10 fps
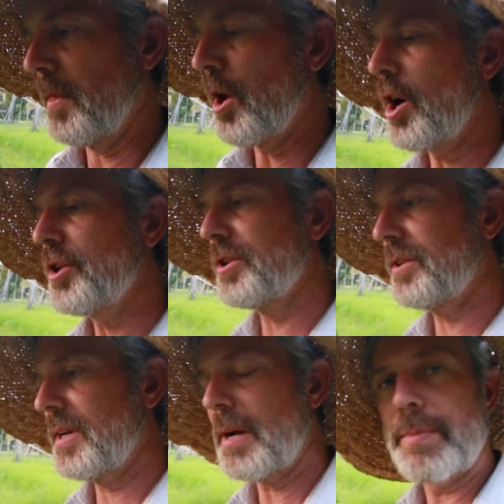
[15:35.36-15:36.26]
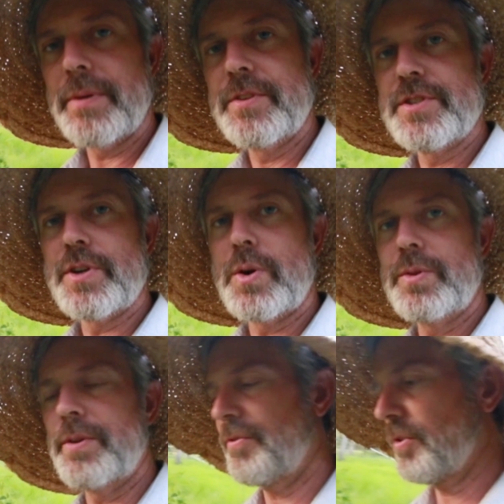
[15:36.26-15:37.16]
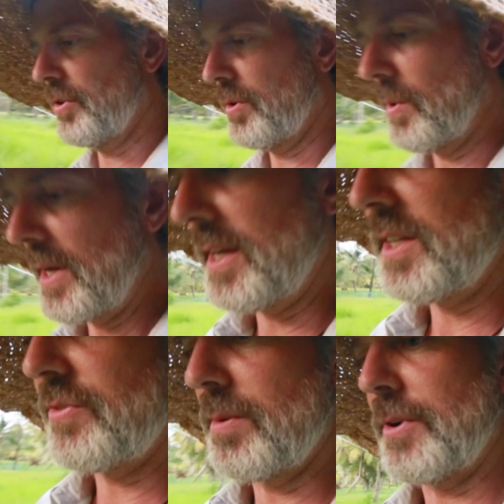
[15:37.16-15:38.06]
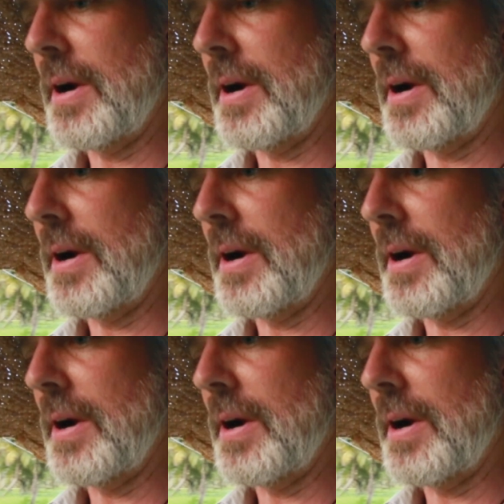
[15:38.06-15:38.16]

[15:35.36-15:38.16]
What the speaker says: larger the number of the zone, the further away it is from your